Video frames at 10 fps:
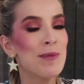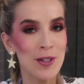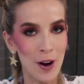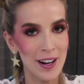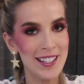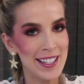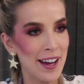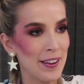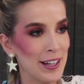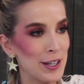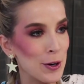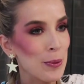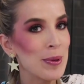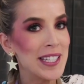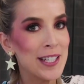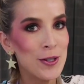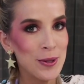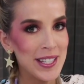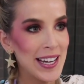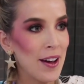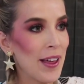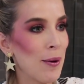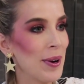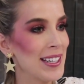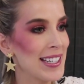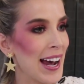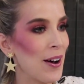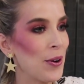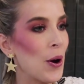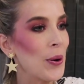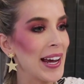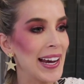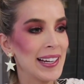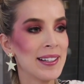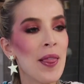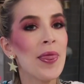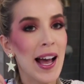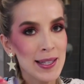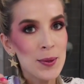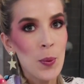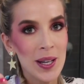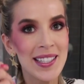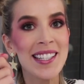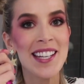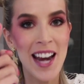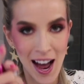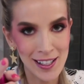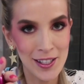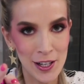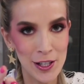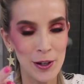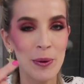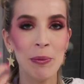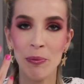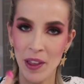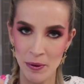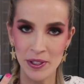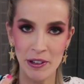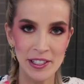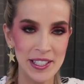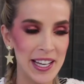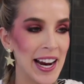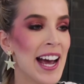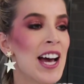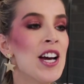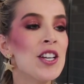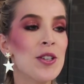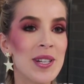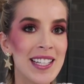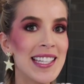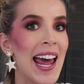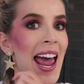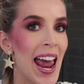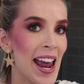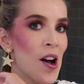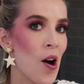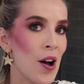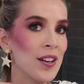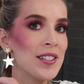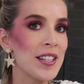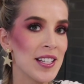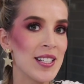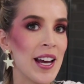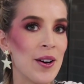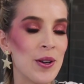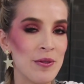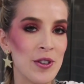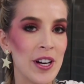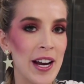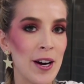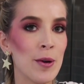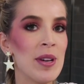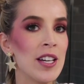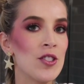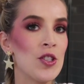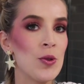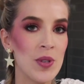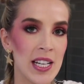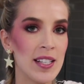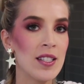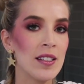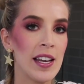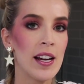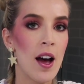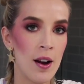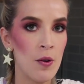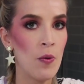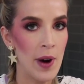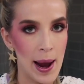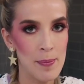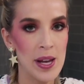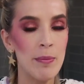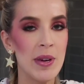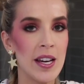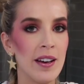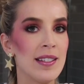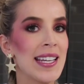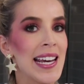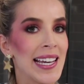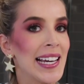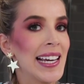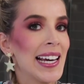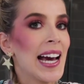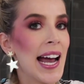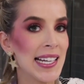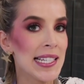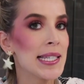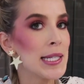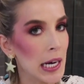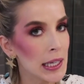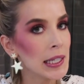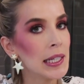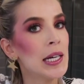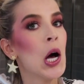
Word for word: Sorry to yell at you, but did you see how that went down? Okay, that's what's not to do. That was hard to say. You need to hang on to the tail of your hair because you need to like unwrap it because it can get kind of stuck